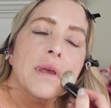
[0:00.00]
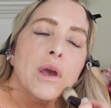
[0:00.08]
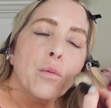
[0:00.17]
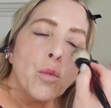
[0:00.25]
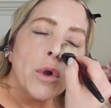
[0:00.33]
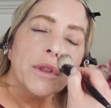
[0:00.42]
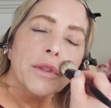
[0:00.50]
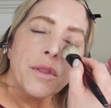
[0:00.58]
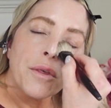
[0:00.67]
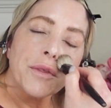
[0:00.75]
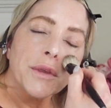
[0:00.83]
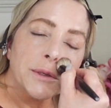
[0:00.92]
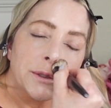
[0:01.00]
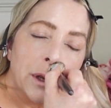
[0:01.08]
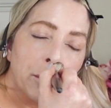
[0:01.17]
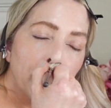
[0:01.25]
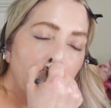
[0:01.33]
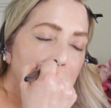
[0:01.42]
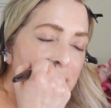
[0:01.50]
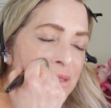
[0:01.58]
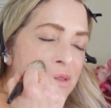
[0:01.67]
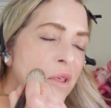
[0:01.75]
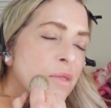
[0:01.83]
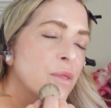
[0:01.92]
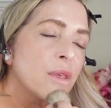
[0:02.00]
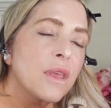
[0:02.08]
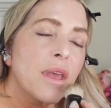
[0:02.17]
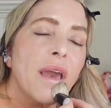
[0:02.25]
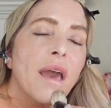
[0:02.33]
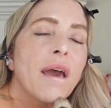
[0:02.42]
And one of the things I read is that the